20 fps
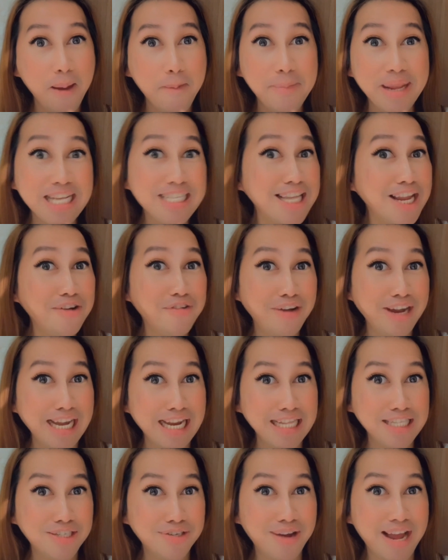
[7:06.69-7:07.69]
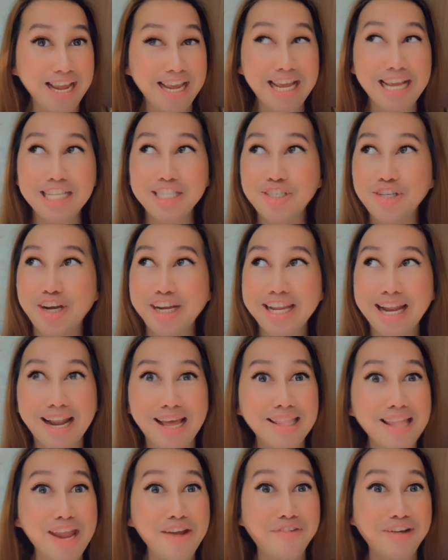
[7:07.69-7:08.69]
Because I really do, I enjoyed a
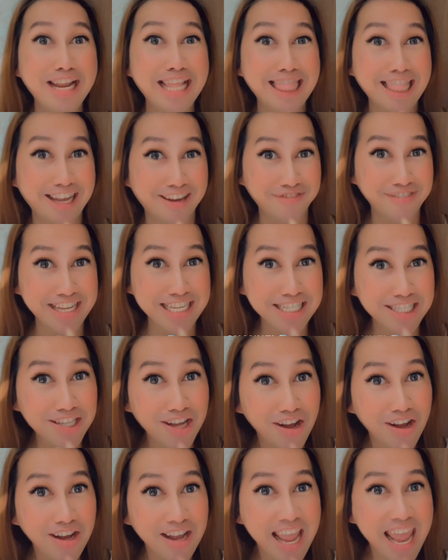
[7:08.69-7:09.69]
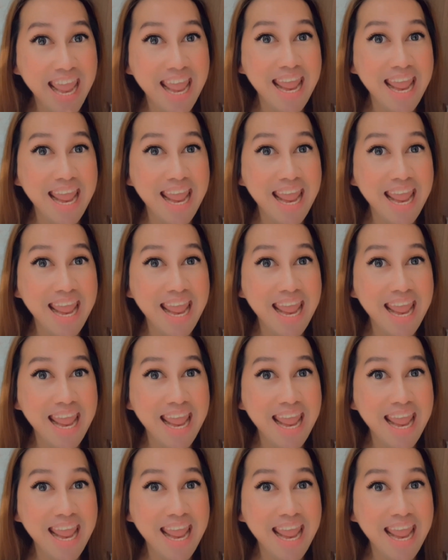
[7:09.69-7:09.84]
lot, I really love this song.